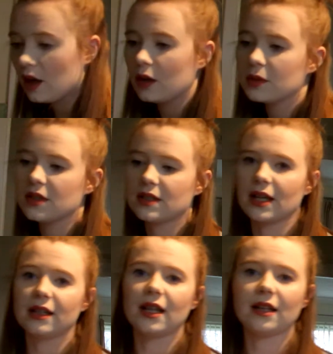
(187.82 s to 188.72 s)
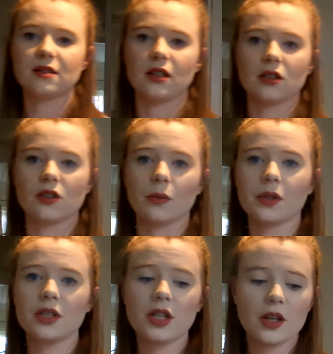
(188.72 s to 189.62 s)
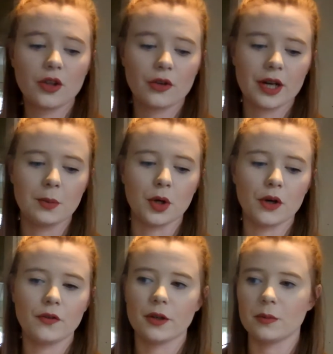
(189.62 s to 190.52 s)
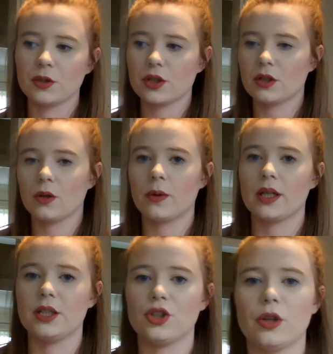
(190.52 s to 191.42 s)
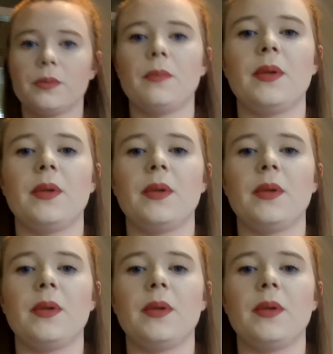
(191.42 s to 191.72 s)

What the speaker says: I'm going to say that's done. So I'm going to turn the cream off and I'm just going to quickly chop them